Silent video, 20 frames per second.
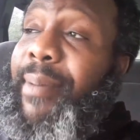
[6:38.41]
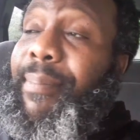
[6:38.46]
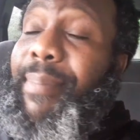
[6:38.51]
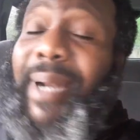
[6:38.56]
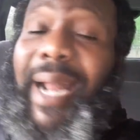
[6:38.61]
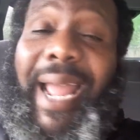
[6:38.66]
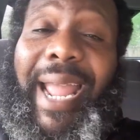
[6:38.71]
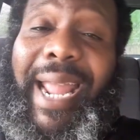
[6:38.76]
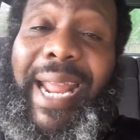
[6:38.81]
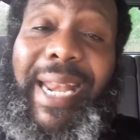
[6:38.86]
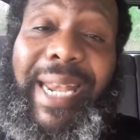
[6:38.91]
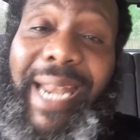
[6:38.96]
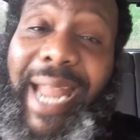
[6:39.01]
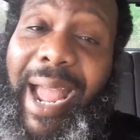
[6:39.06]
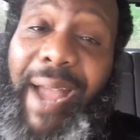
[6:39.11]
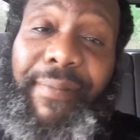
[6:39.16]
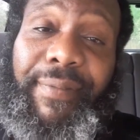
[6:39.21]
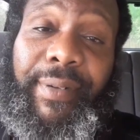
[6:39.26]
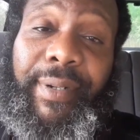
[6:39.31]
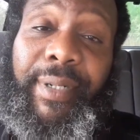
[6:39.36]
But I ain't
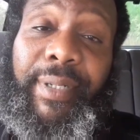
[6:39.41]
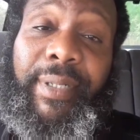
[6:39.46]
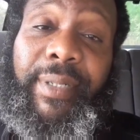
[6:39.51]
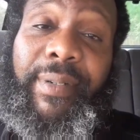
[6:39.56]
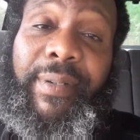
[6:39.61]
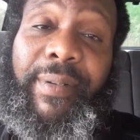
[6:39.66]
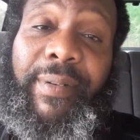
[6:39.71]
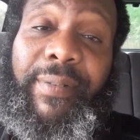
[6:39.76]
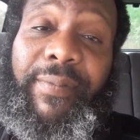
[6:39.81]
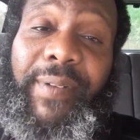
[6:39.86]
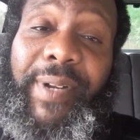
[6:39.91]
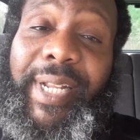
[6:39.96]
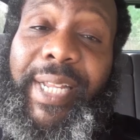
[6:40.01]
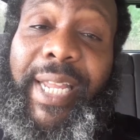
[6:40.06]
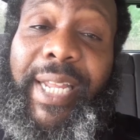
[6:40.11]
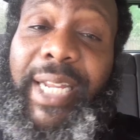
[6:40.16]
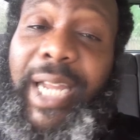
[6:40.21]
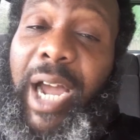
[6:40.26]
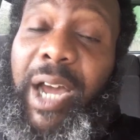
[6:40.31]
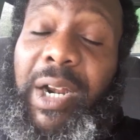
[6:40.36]
never finna
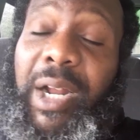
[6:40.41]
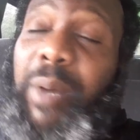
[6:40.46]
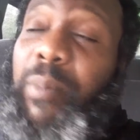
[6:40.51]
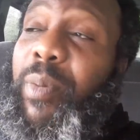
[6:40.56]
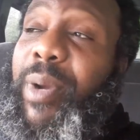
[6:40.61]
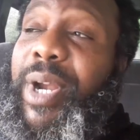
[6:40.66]
get caught up